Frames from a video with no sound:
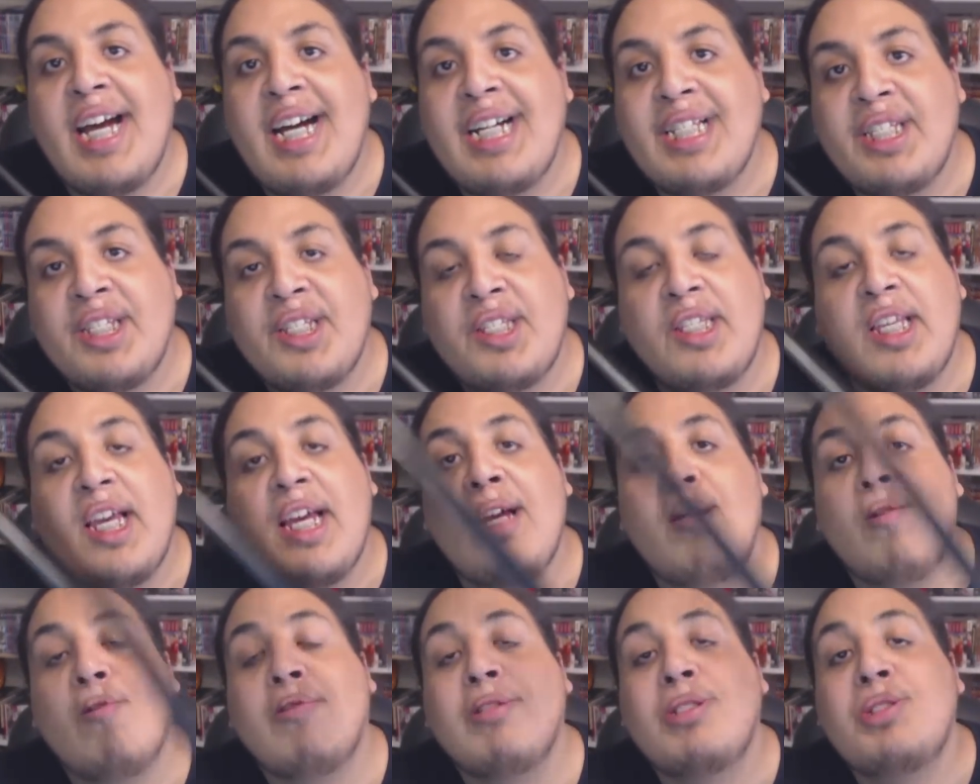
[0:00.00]
I had to
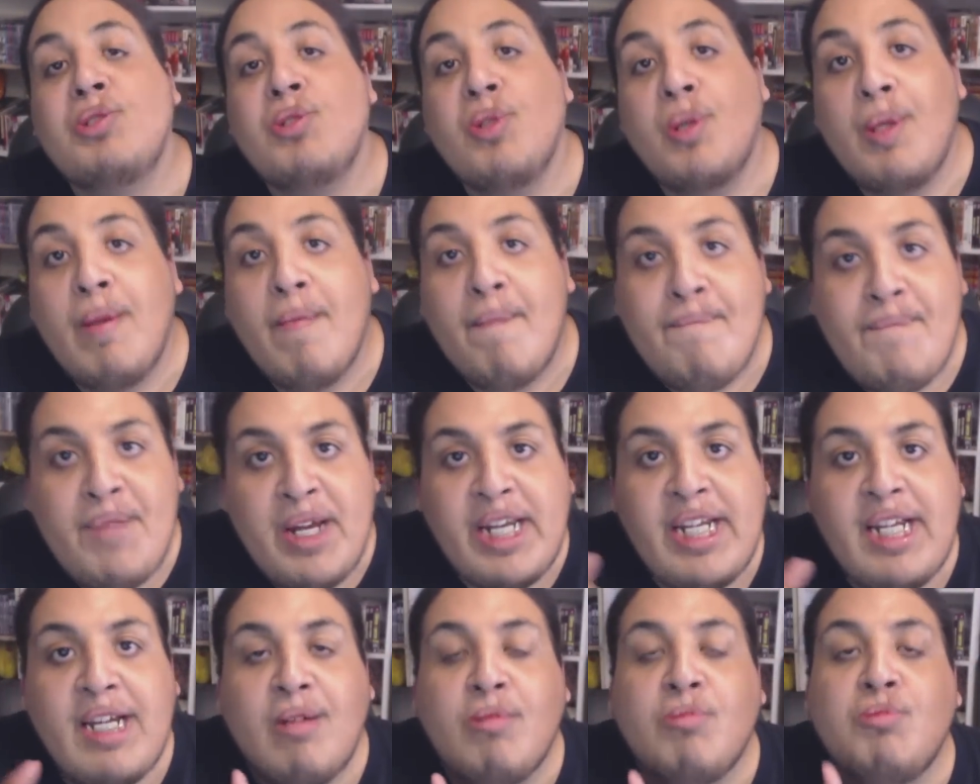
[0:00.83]
say or enjoyed the
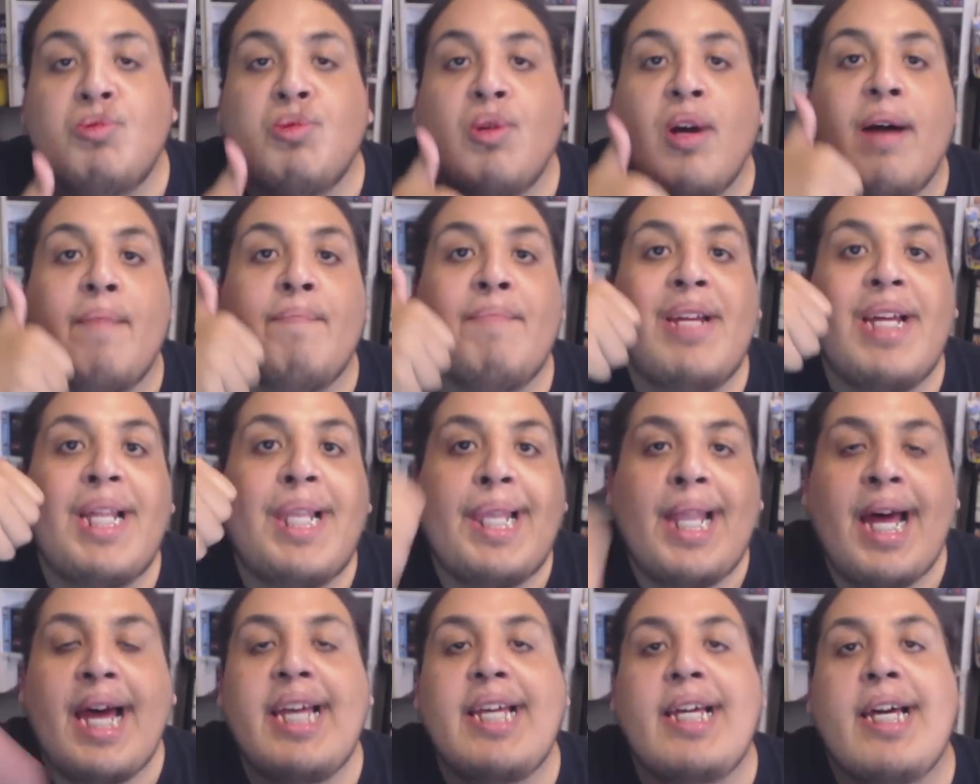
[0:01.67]
video, drop me a
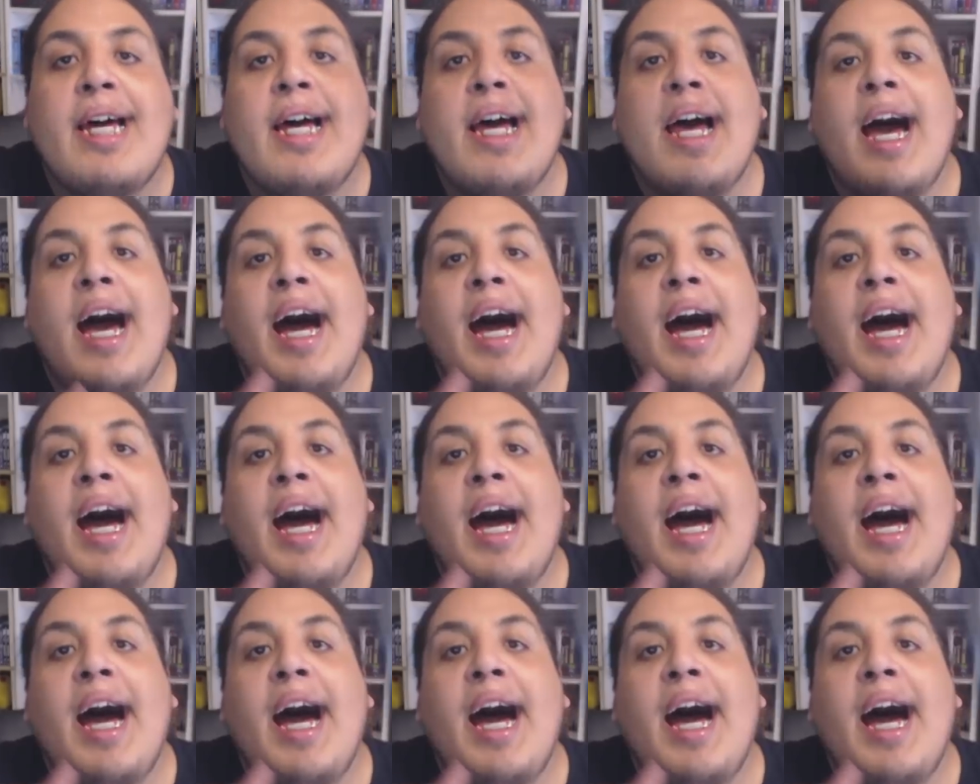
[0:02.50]
like.